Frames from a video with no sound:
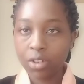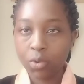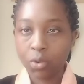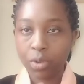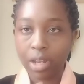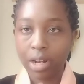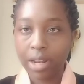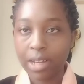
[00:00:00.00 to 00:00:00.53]
to
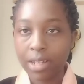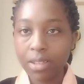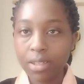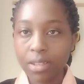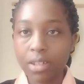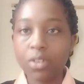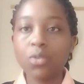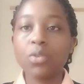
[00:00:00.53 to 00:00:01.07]
the lungs,
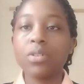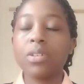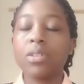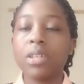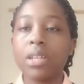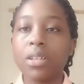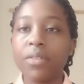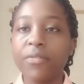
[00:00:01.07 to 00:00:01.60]
it causes
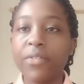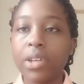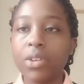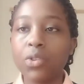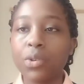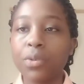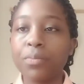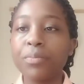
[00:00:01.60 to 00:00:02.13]
an
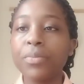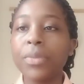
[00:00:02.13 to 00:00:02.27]
infection.